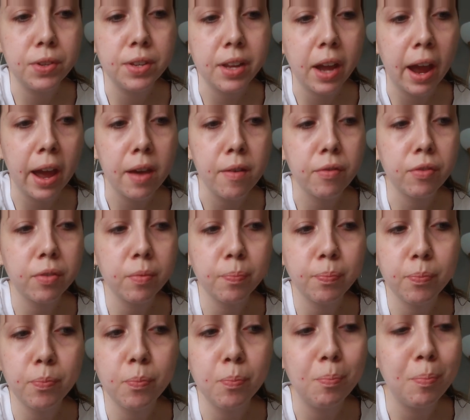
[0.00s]
dive
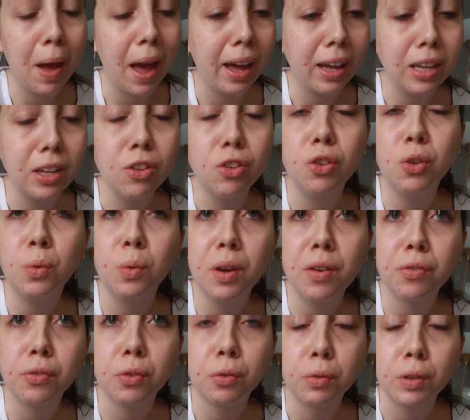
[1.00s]
back into
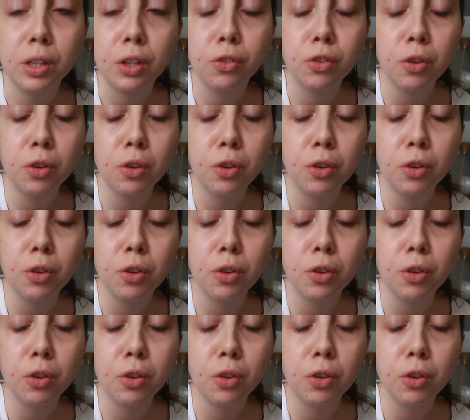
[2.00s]
it for real